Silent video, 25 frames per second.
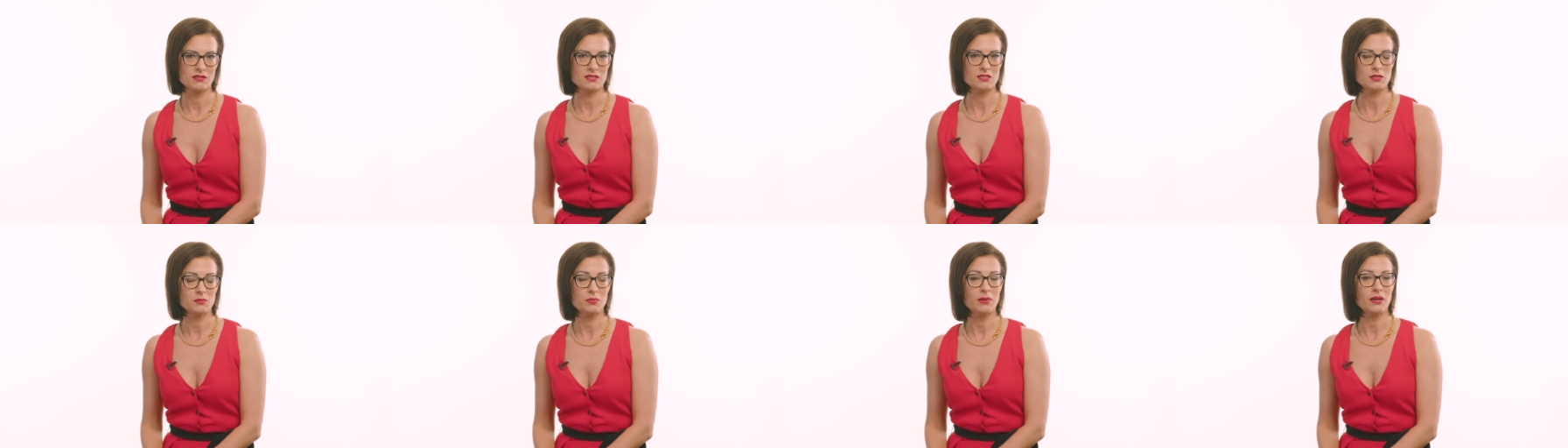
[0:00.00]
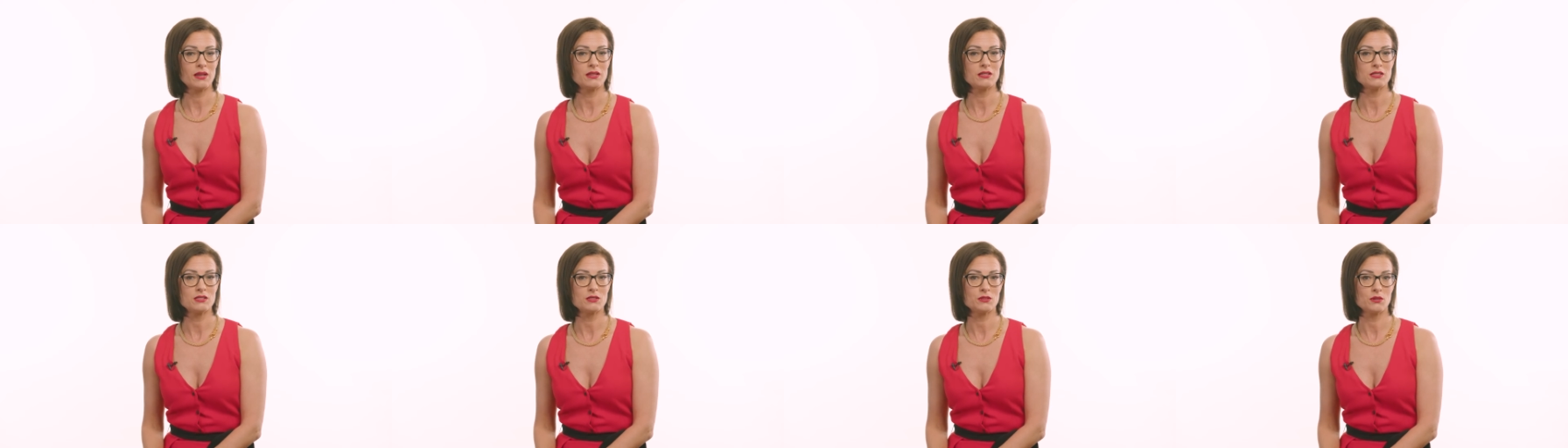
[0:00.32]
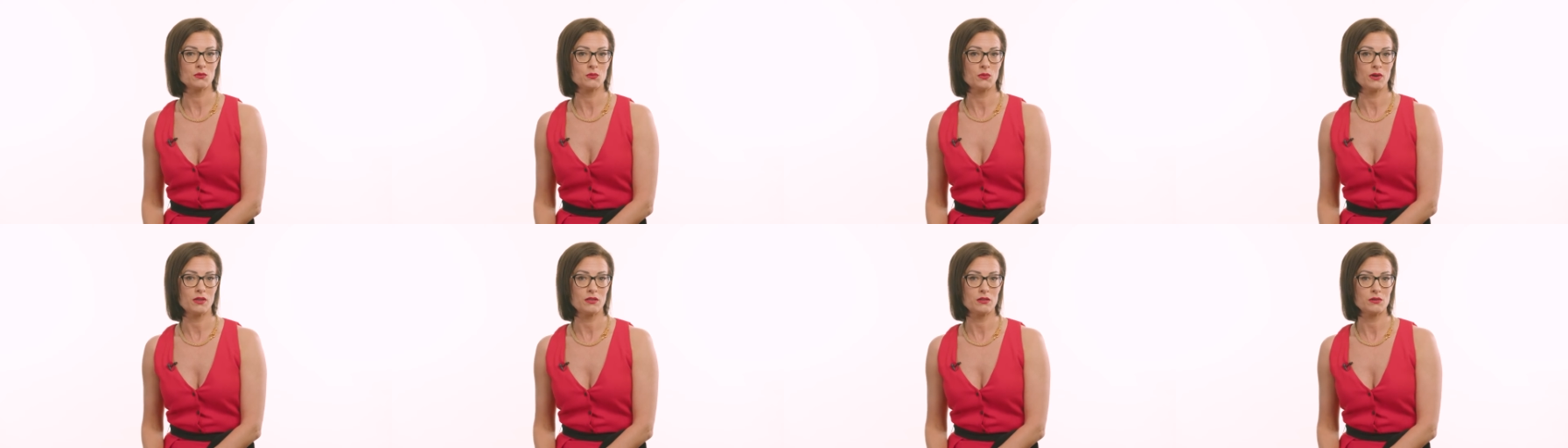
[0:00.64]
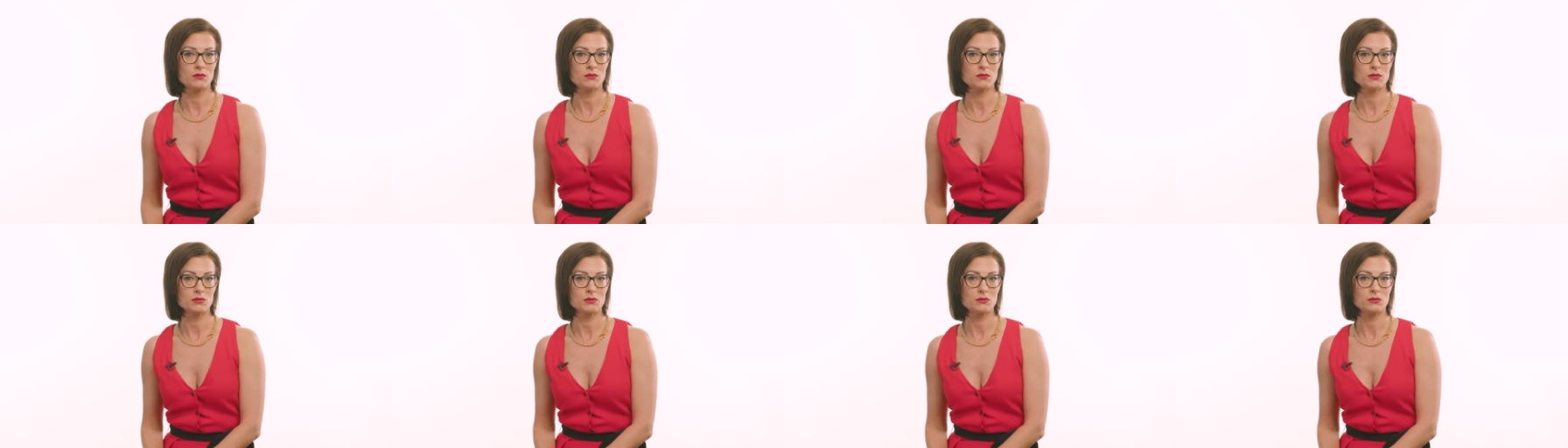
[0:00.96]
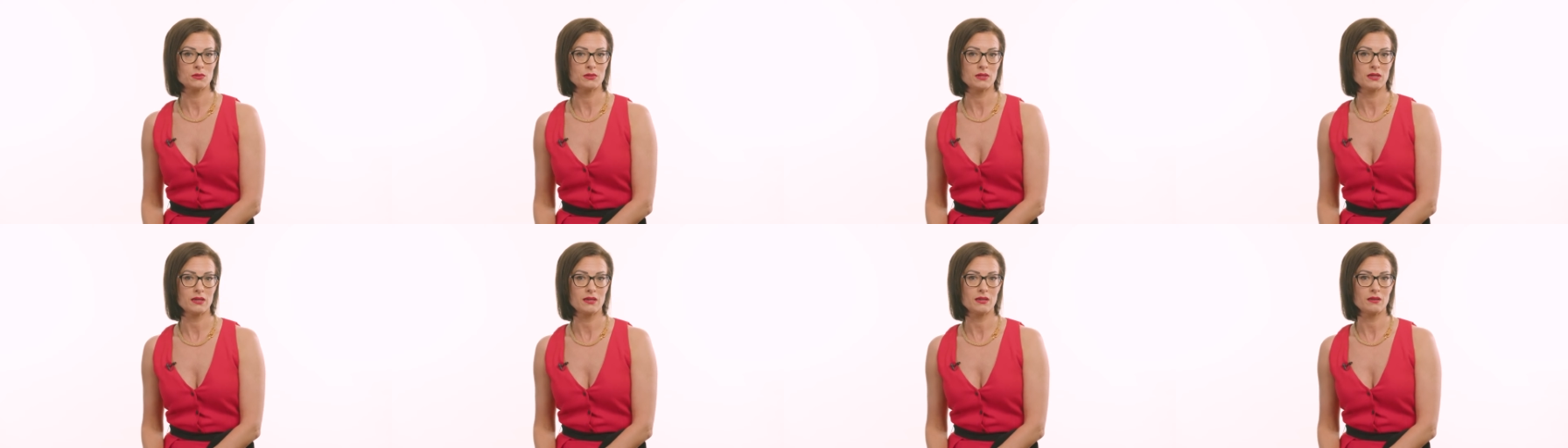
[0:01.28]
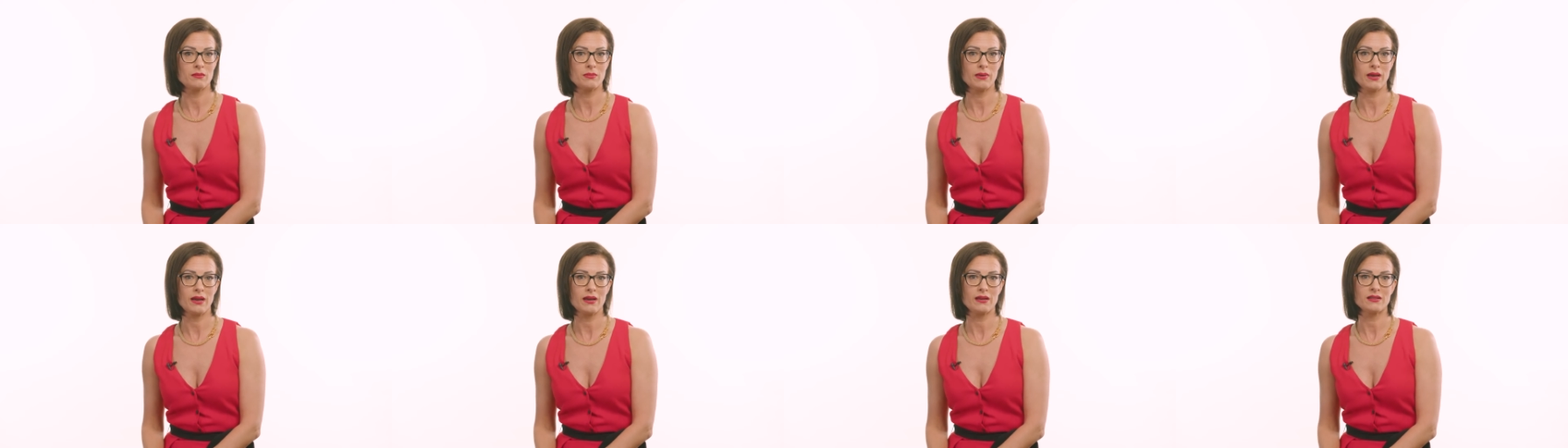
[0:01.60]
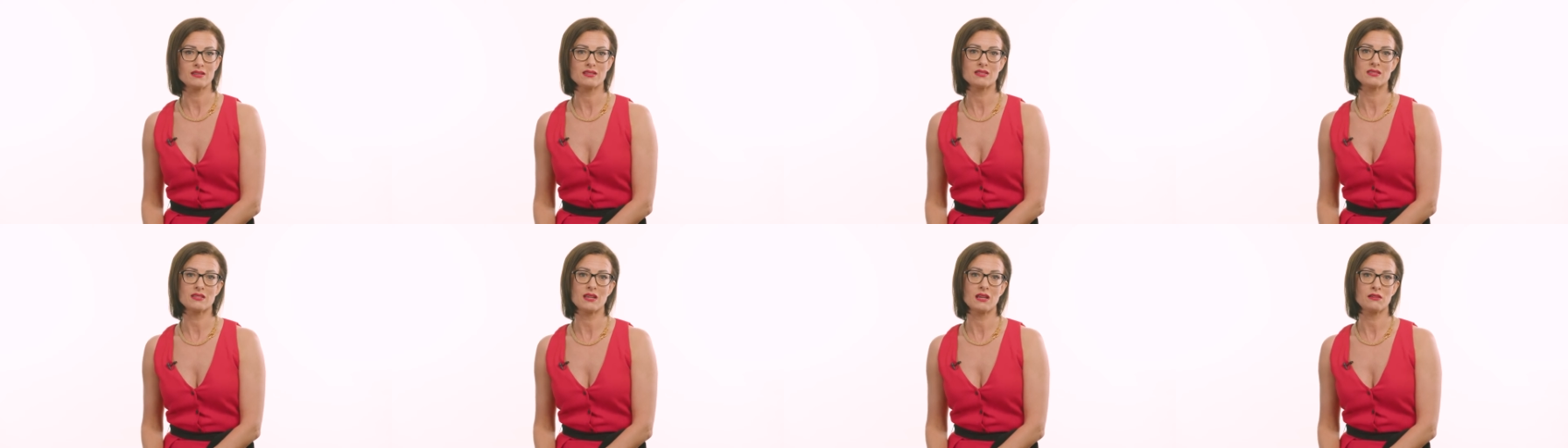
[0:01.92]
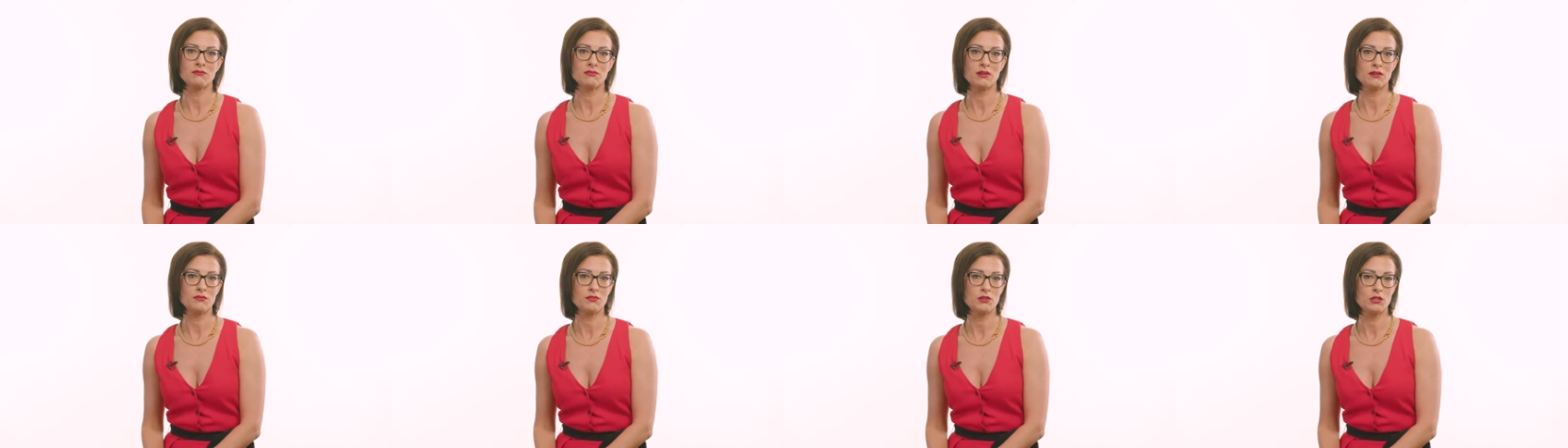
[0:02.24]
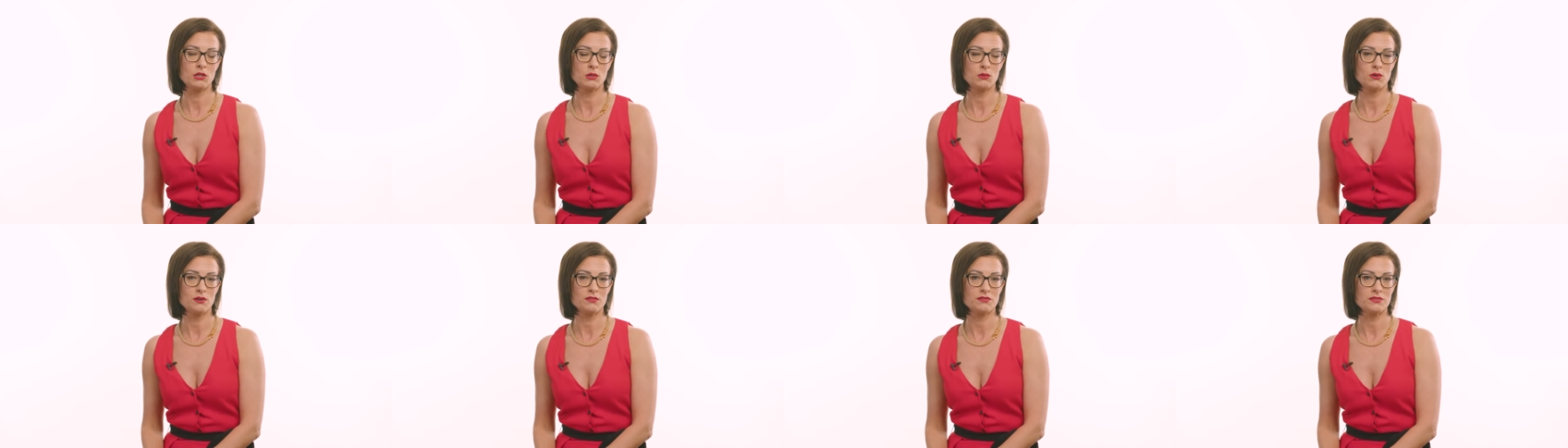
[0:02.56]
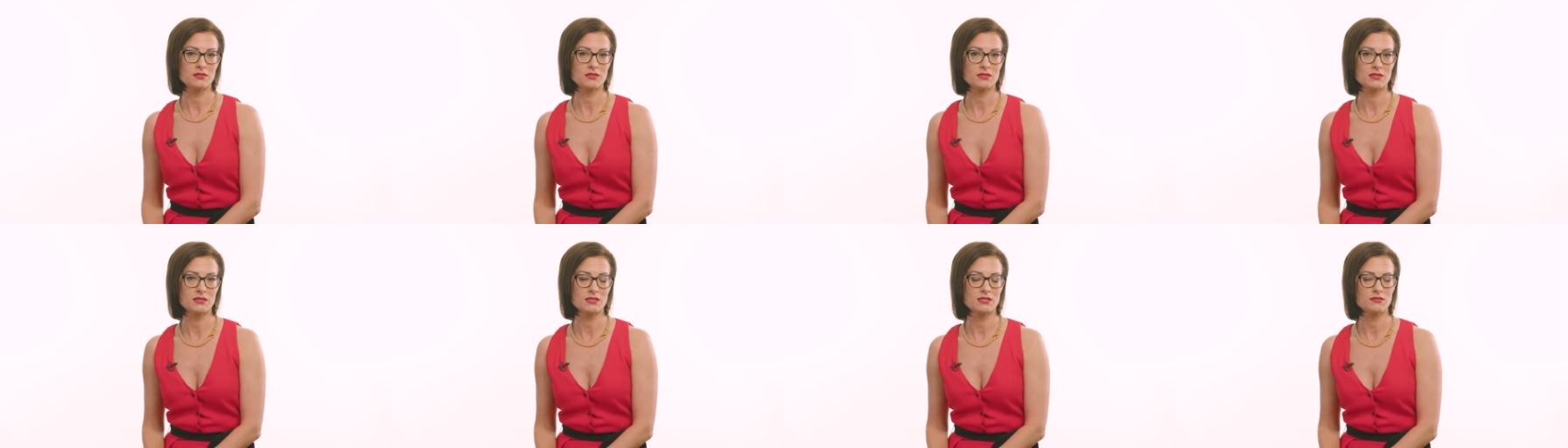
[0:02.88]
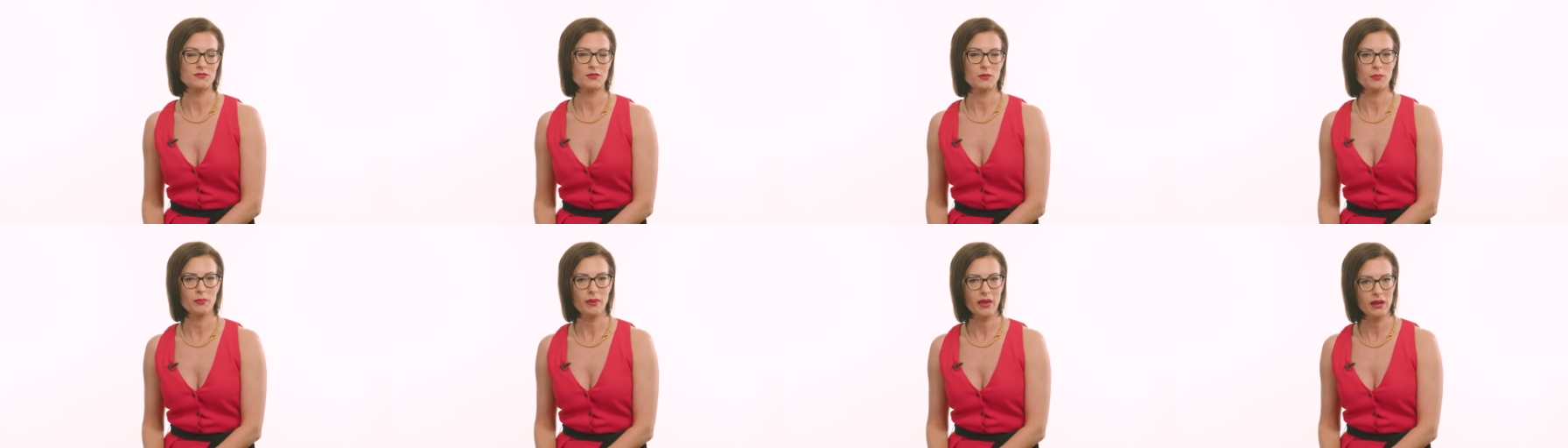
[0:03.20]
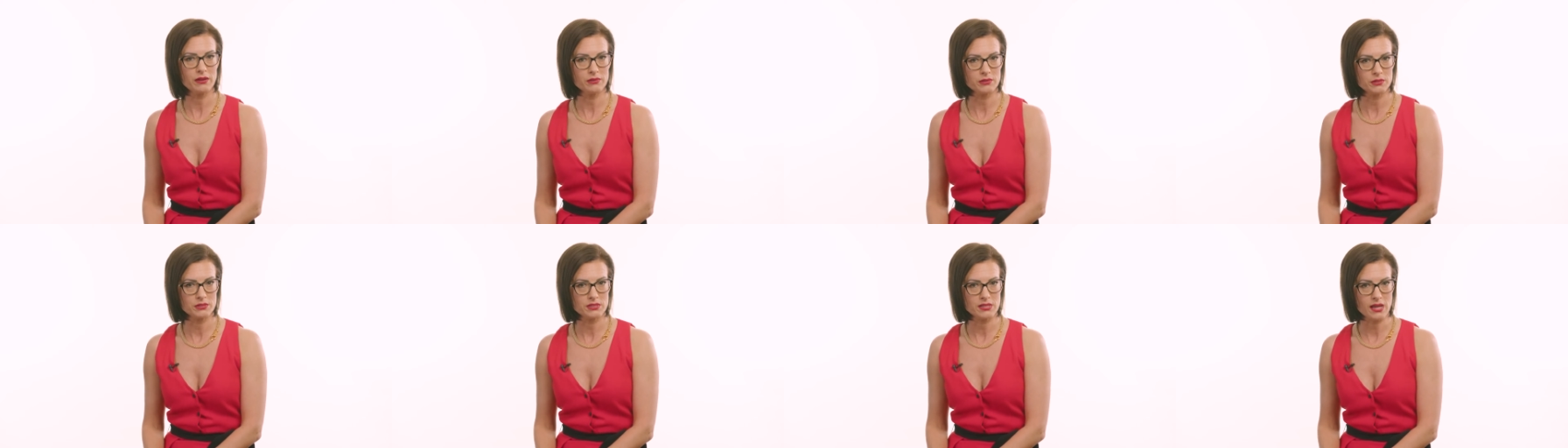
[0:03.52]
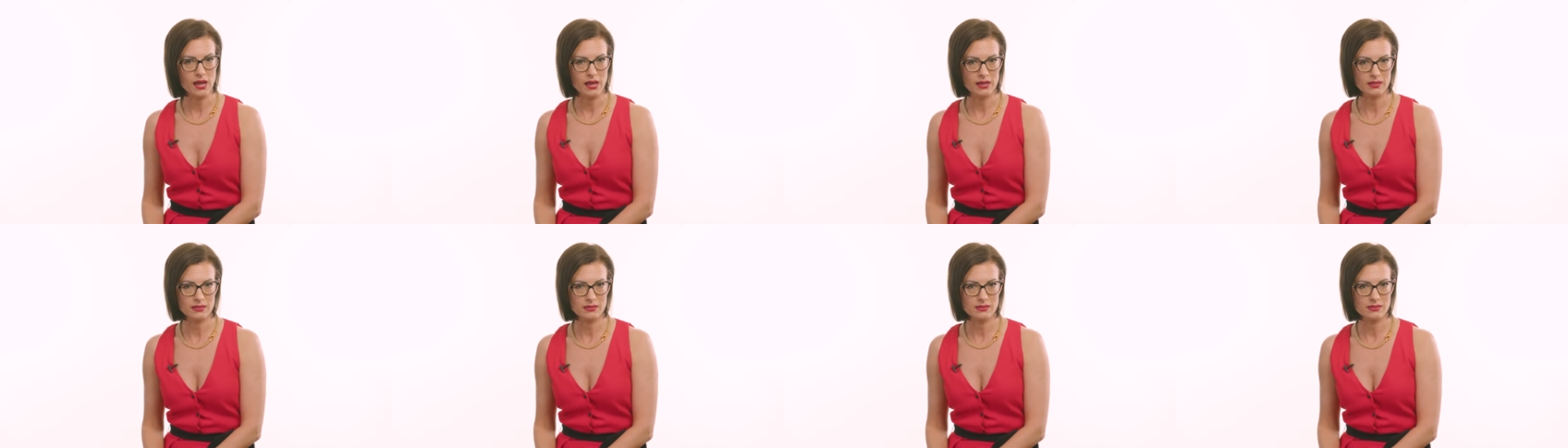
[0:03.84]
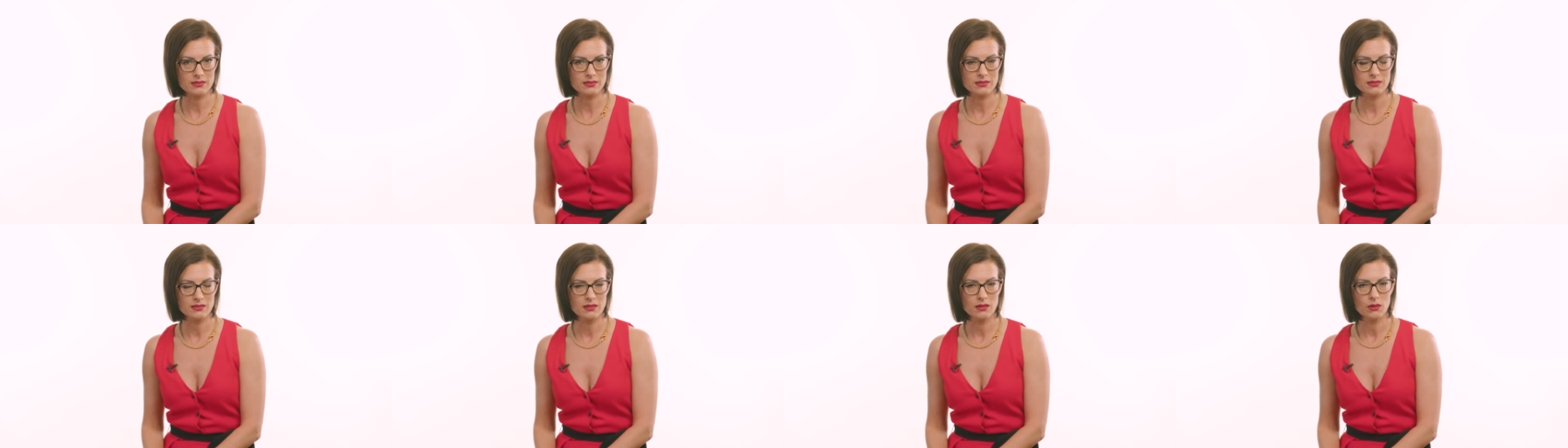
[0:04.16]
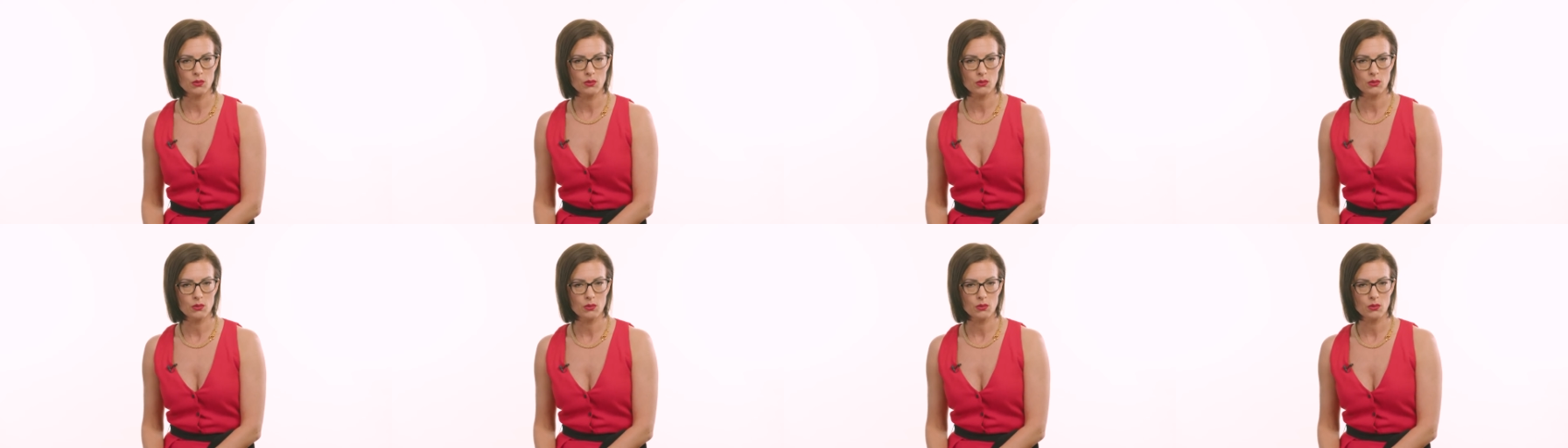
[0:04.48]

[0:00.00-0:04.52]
depending on whether you're talking about state revenue officers for payroll tax,